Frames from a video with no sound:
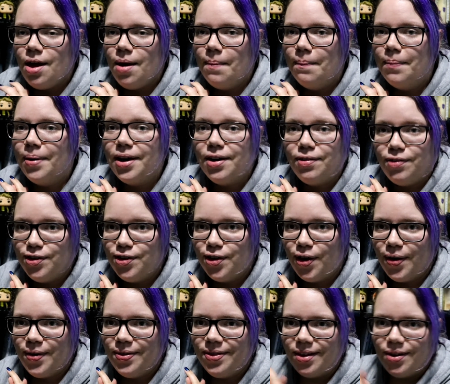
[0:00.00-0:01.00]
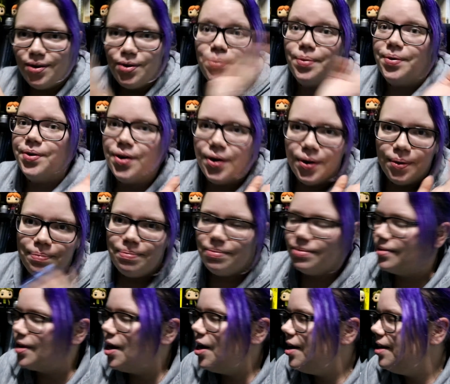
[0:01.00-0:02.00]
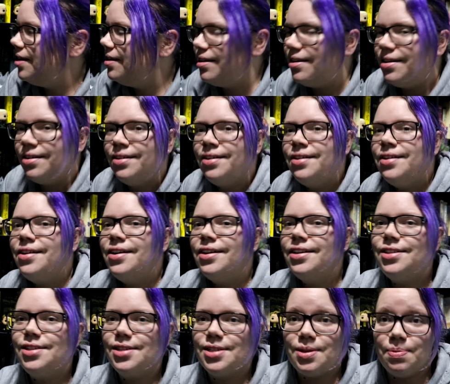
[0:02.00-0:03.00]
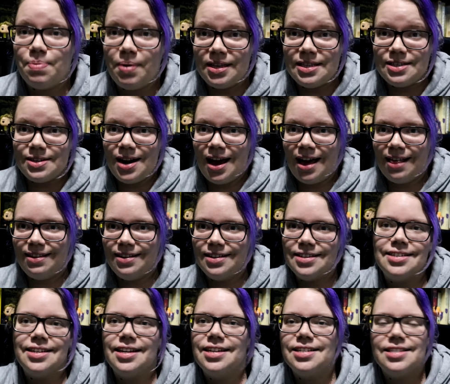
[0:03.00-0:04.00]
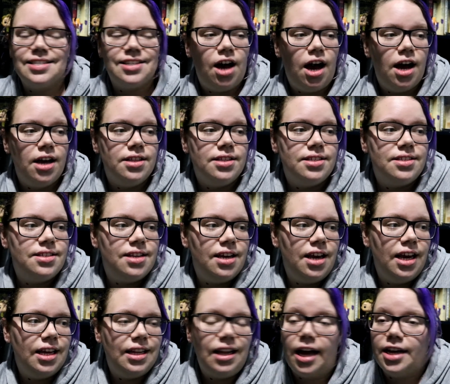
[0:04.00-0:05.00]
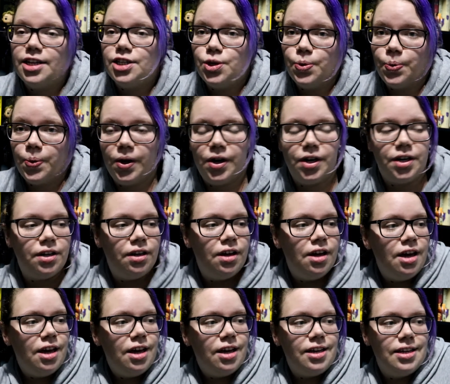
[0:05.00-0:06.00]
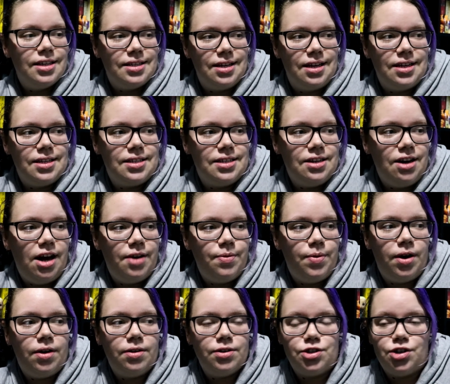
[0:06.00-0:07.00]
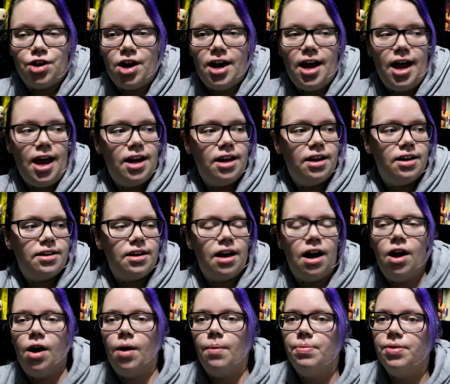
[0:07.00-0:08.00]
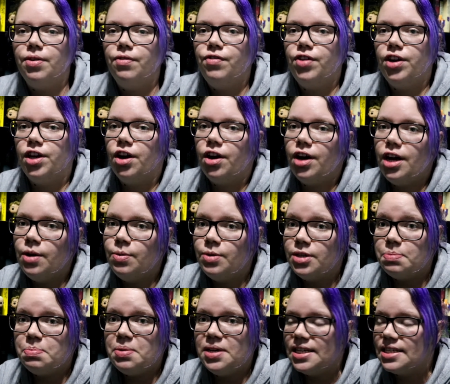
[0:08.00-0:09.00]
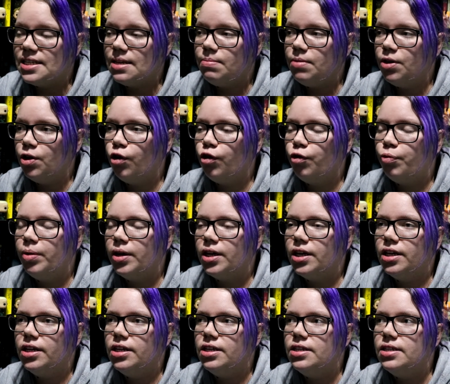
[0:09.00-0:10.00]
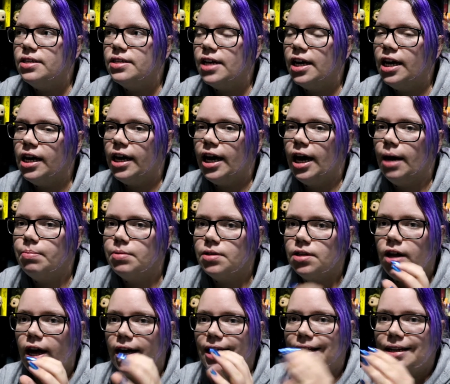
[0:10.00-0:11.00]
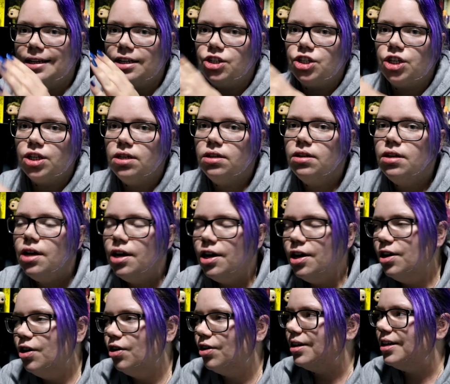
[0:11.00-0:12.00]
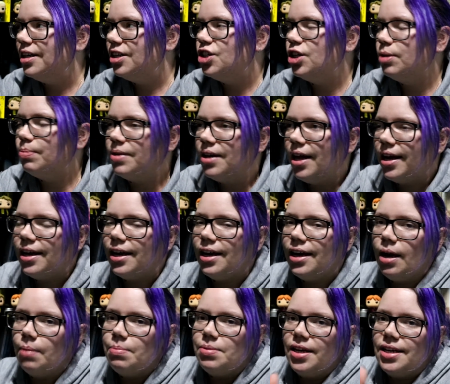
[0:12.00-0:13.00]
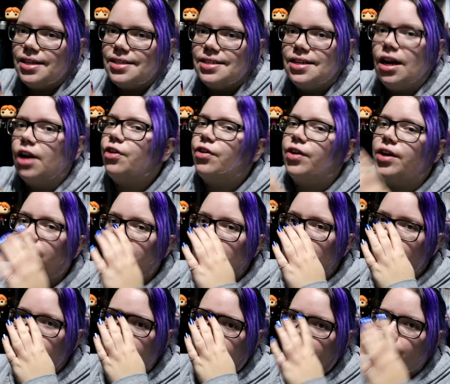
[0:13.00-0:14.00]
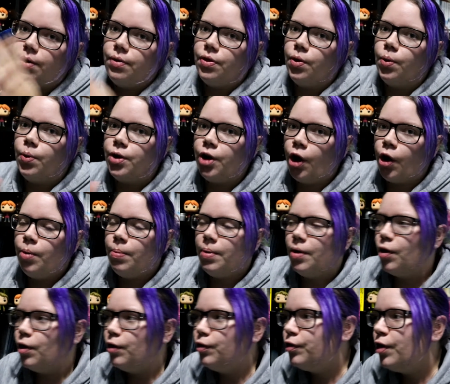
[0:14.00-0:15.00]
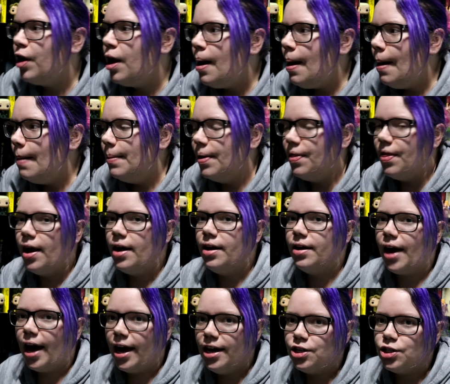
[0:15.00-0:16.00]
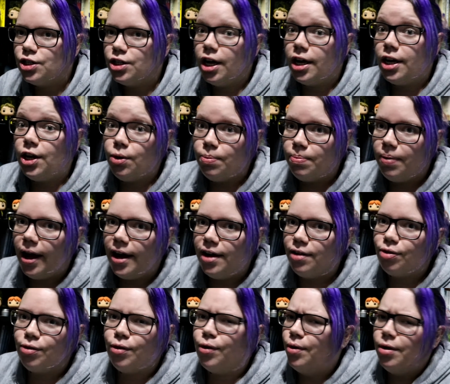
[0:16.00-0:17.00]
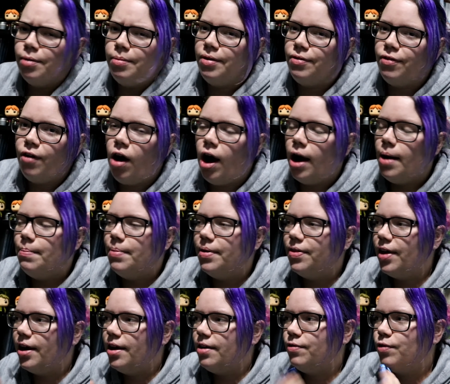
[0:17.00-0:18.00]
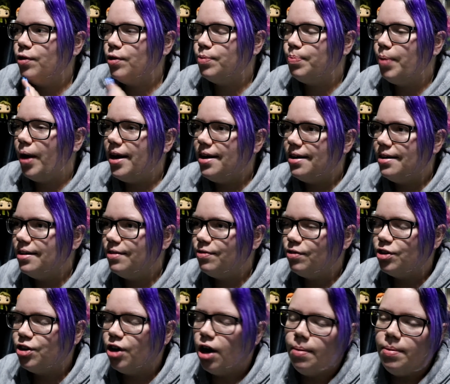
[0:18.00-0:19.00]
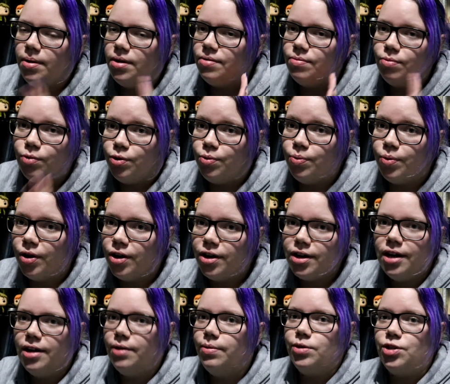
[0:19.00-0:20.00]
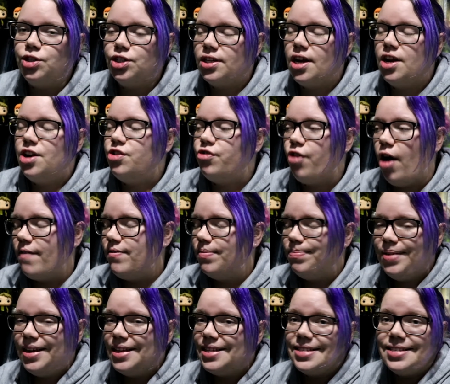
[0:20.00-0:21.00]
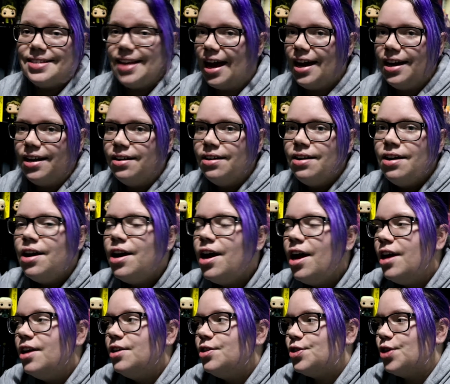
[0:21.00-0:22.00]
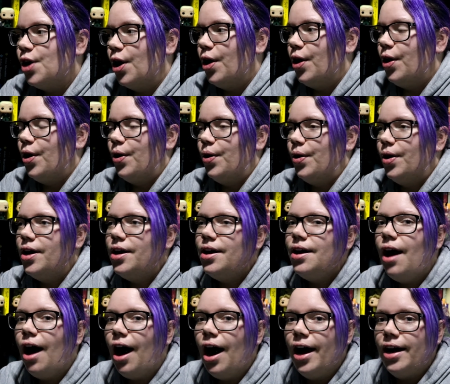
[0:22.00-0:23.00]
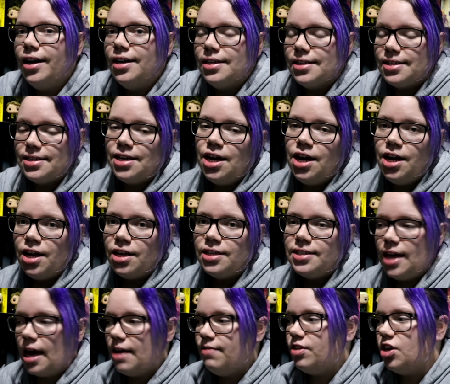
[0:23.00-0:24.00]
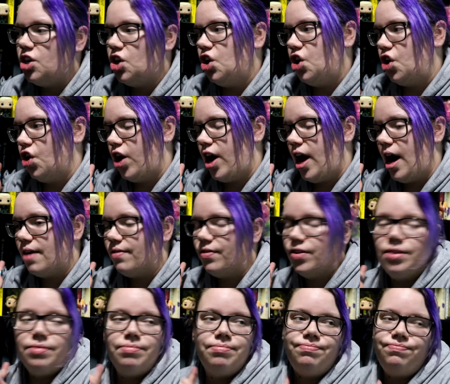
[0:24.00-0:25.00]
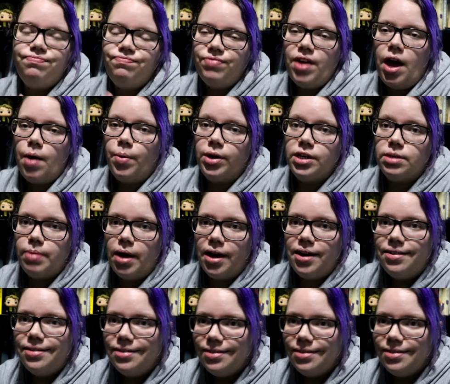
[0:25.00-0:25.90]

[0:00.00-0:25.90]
but if you don't, then who would know? Just depends on how the internet decides it likes to work. Because last night when I was trying to edit the video, it was pissing me off because it kept like glitching. Not glitching, but like it kept like stuttering and the video and the audio would be off. But then occasionally like, you'd play it through and it'd be fine. But then if you played it at a different time, it wouldn't work, and it was just driving me insane. So I just saved it, got out of it, and went to bed.